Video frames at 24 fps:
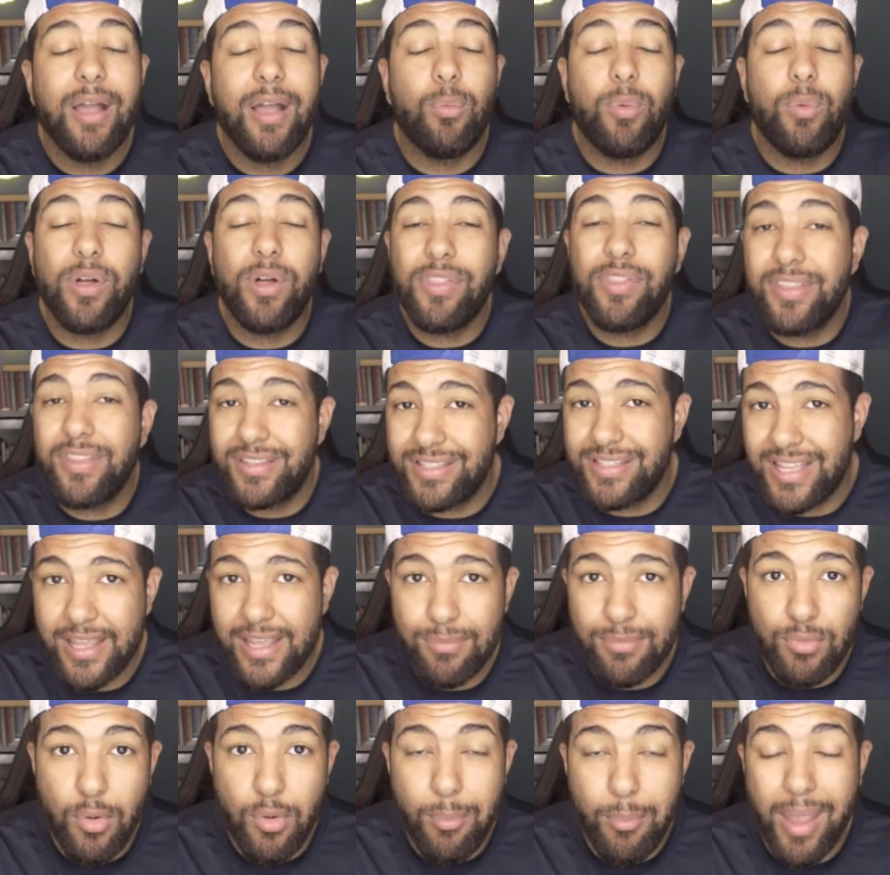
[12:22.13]
Will this
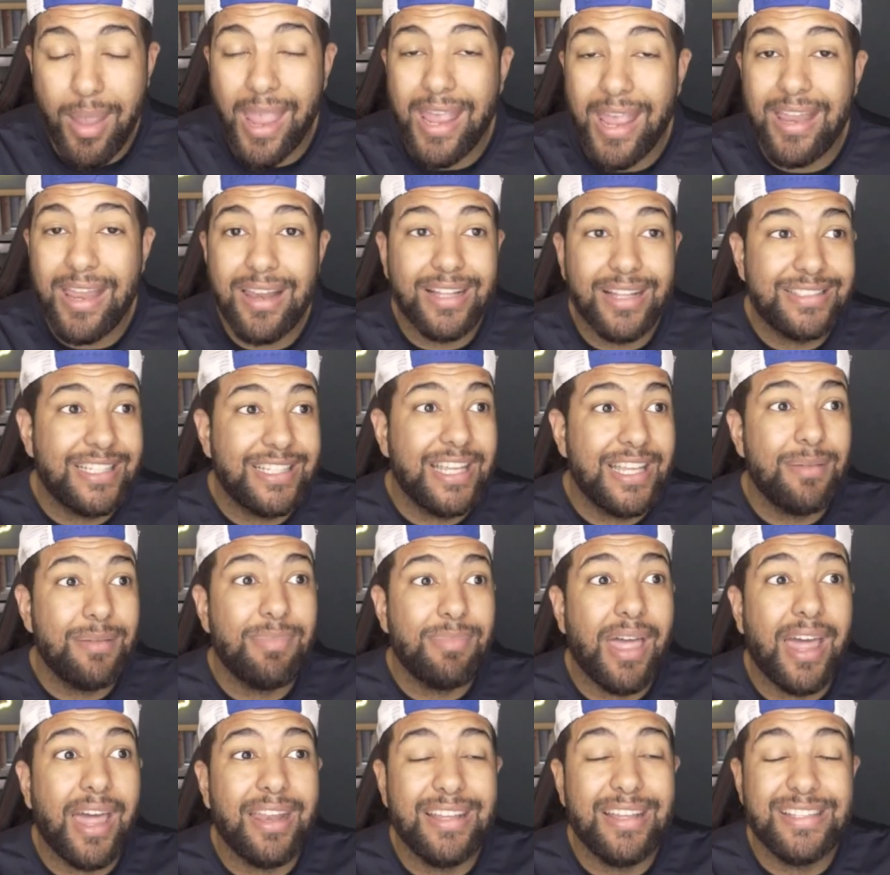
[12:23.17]
team remain a team
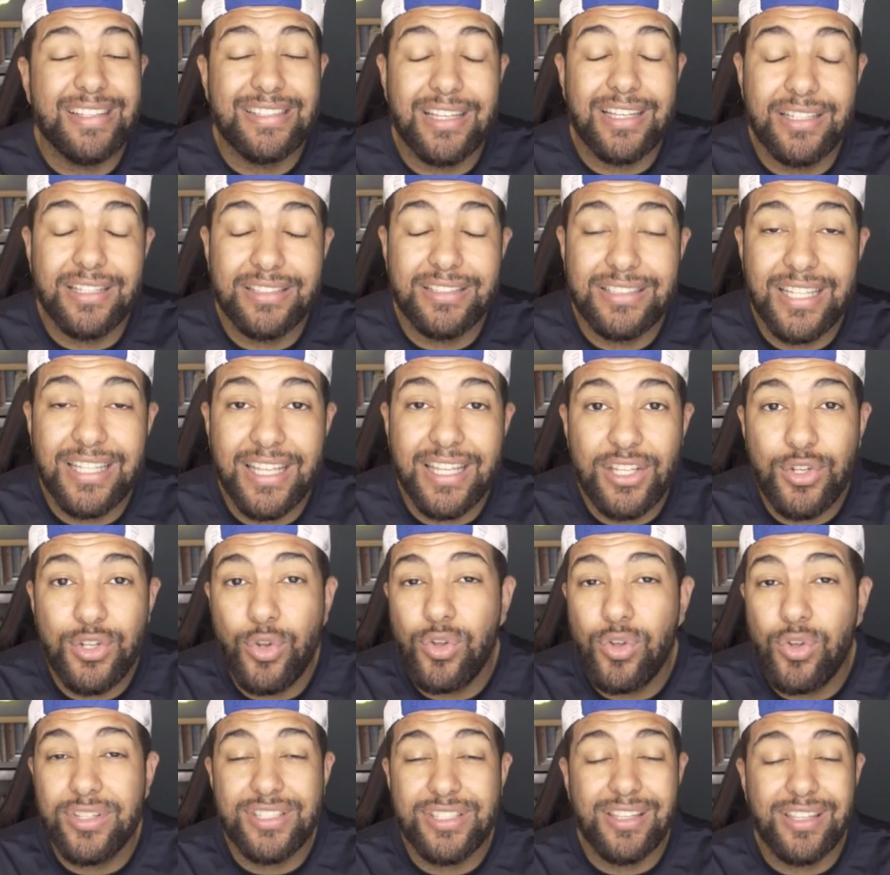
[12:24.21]
that is
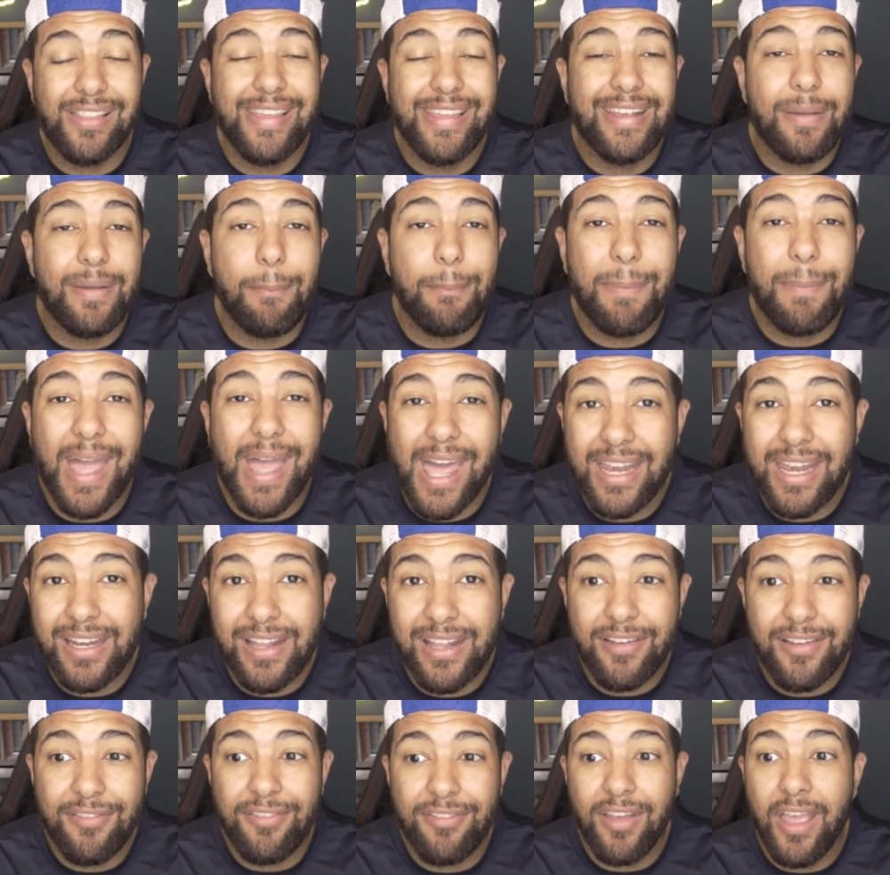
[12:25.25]
continuously
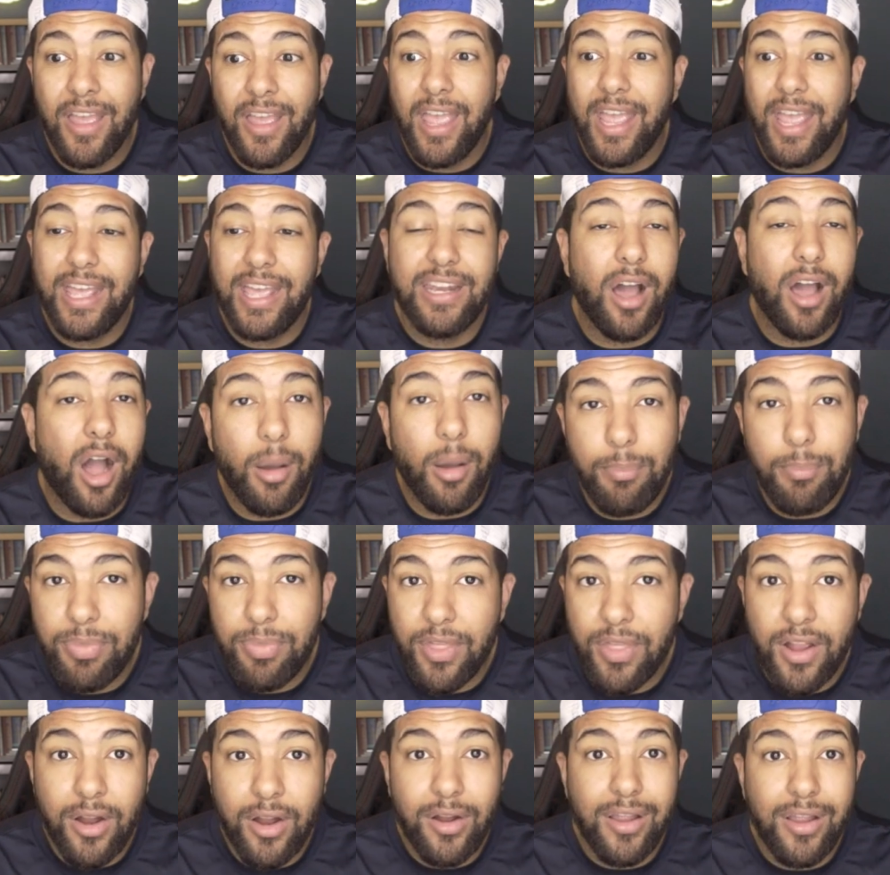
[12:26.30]
competitive and up
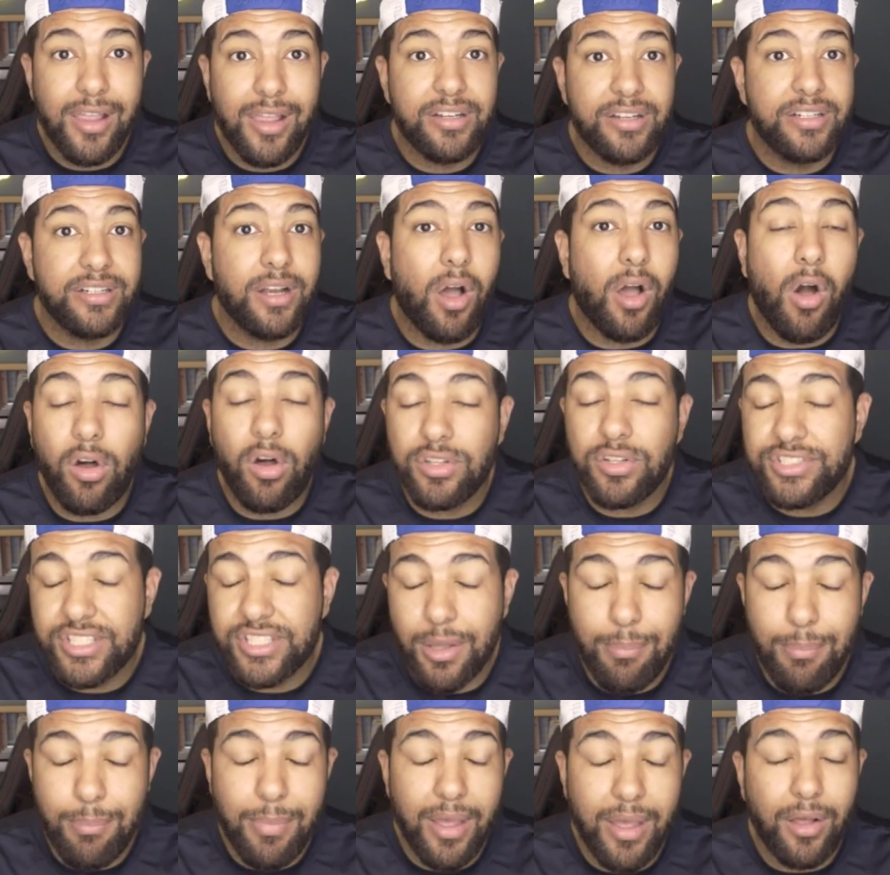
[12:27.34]
there in an
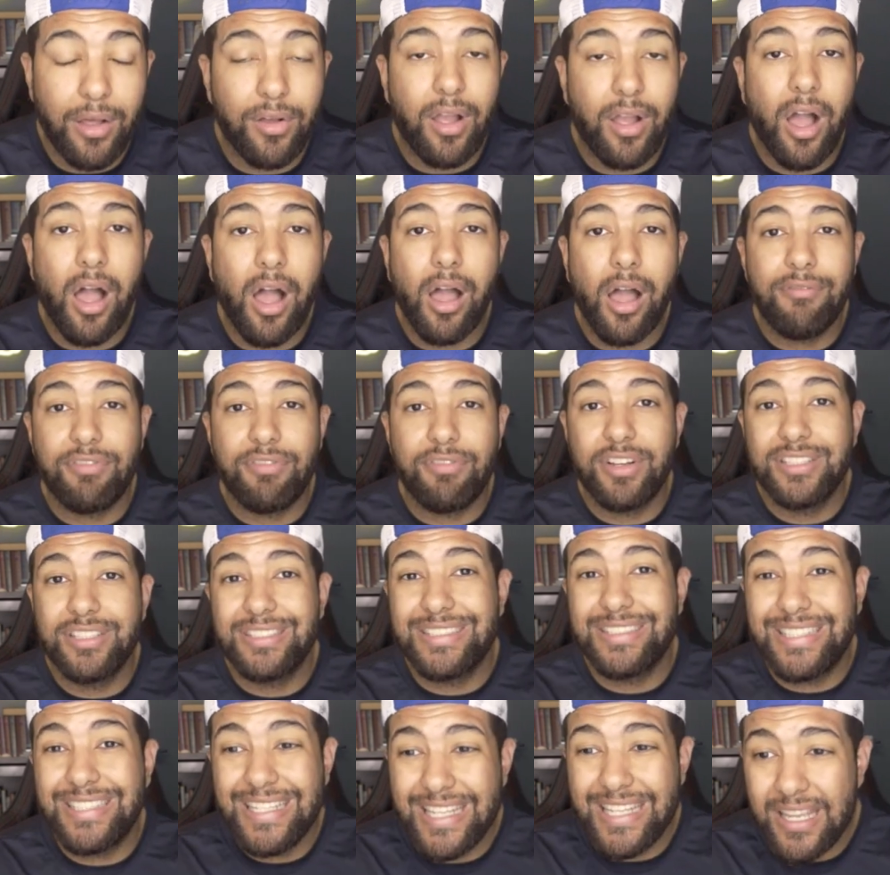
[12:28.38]
all-Sun Belt conference
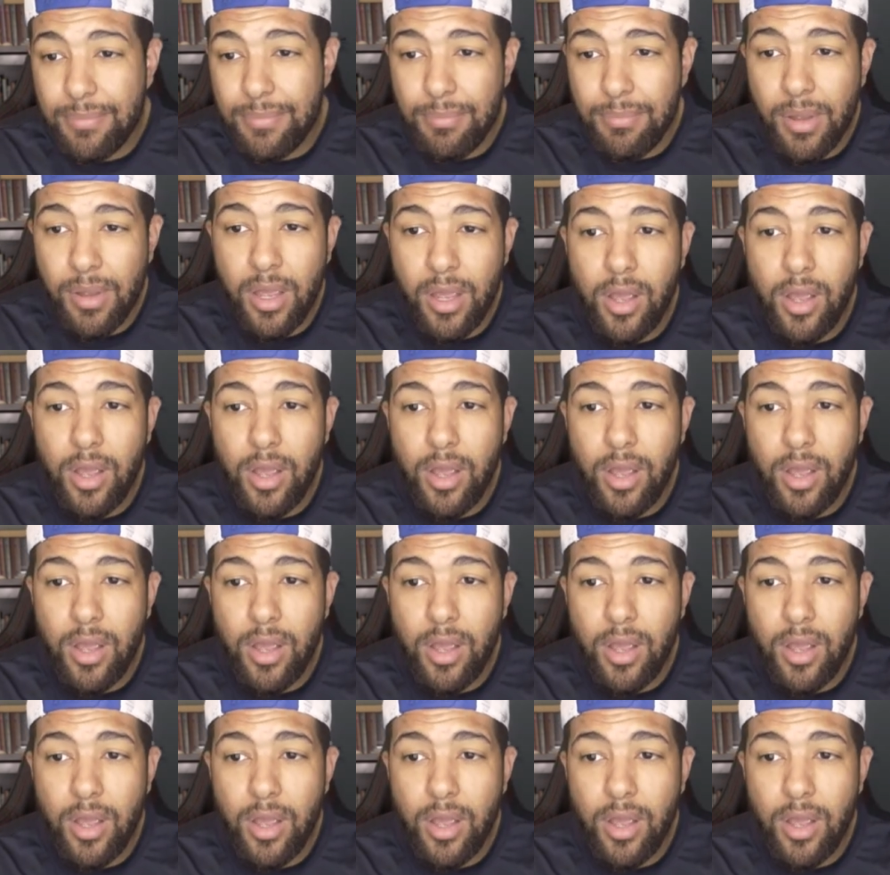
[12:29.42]
team,